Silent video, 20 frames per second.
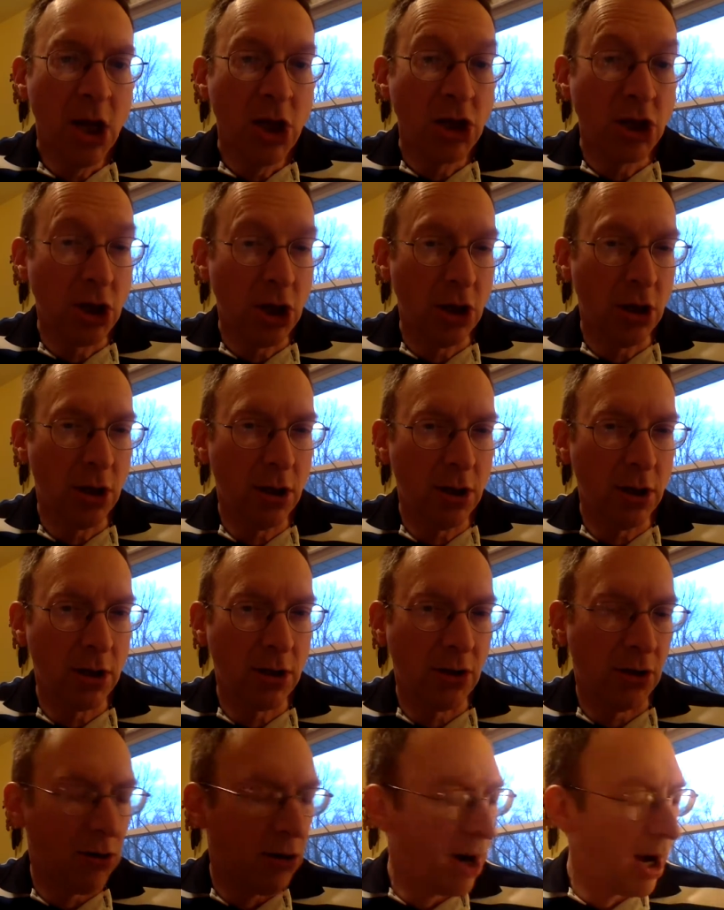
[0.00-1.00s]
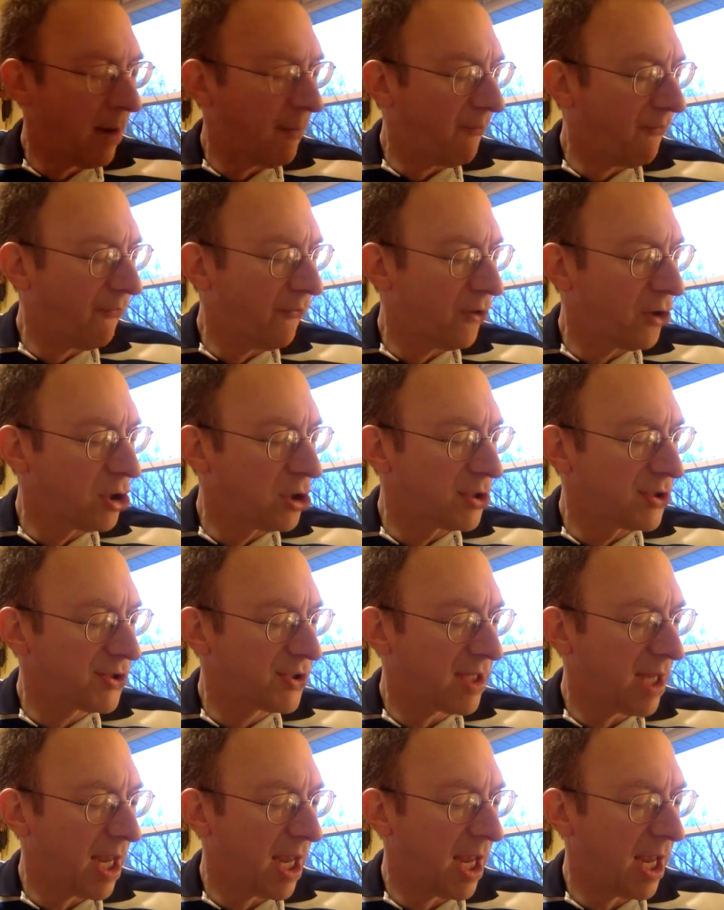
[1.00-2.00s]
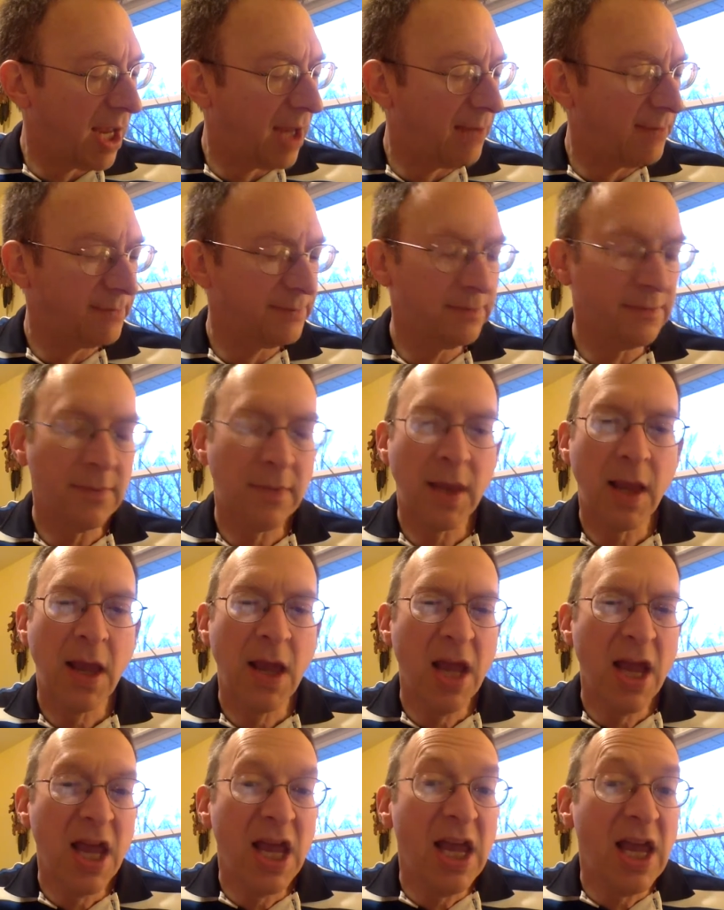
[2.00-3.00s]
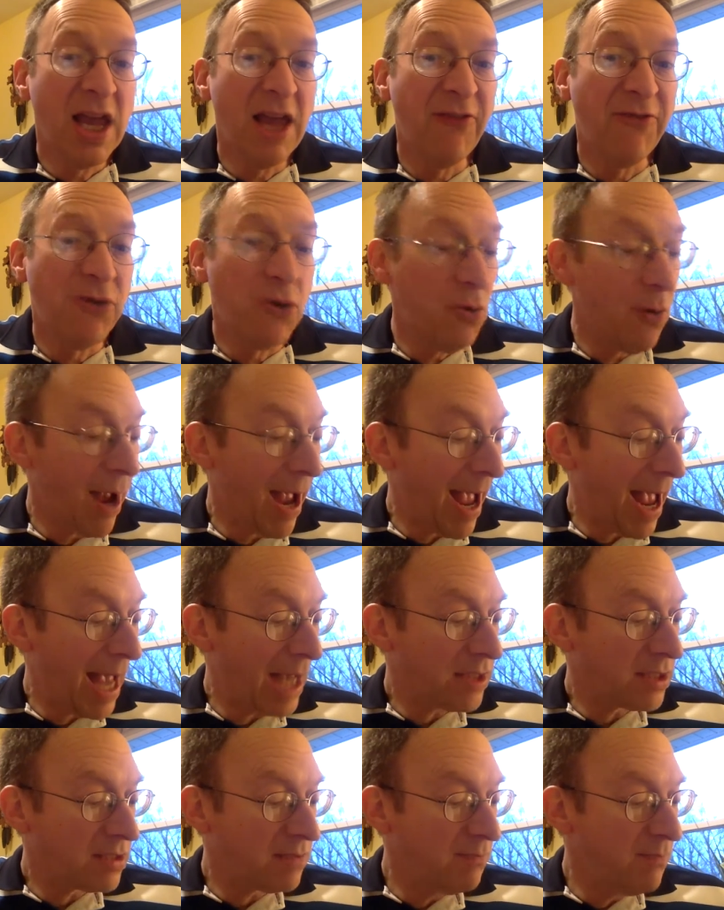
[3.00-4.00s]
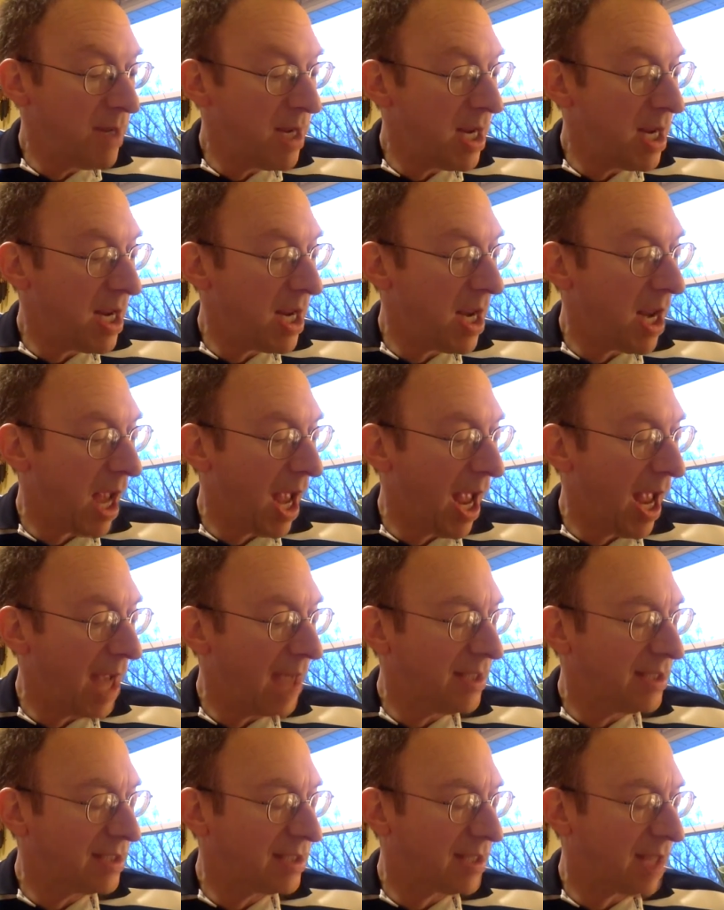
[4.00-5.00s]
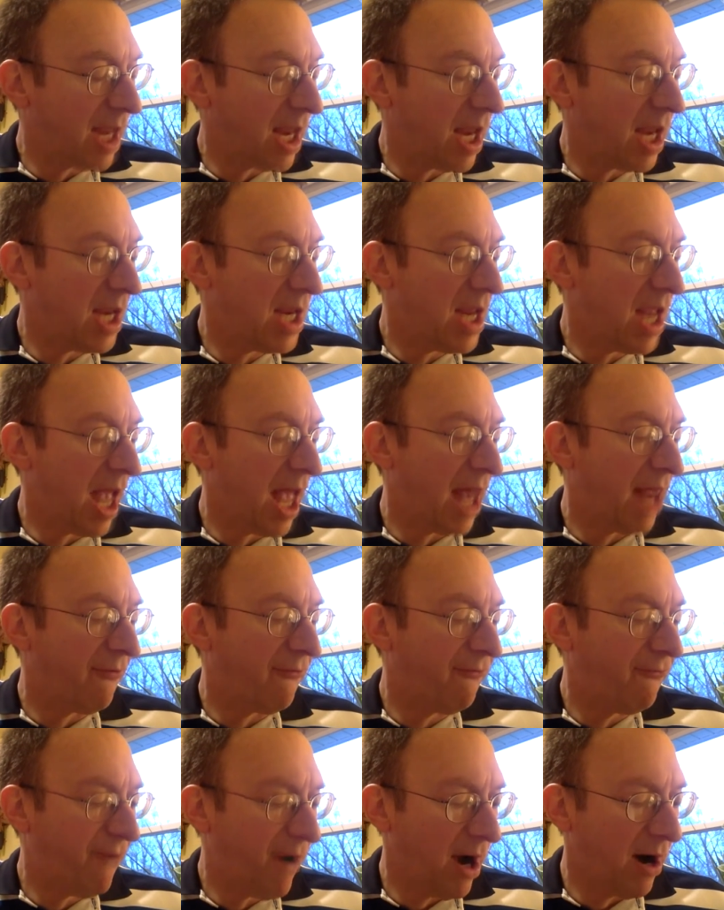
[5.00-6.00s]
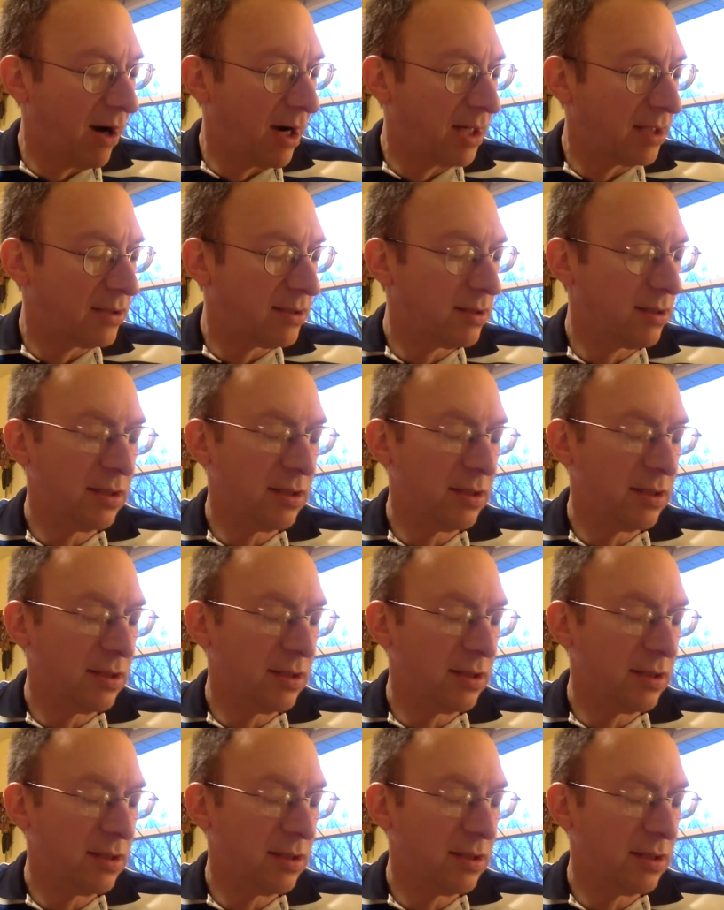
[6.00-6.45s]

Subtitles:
she heard Crampfurl say, "If you asked me, I'd say he had a ferret."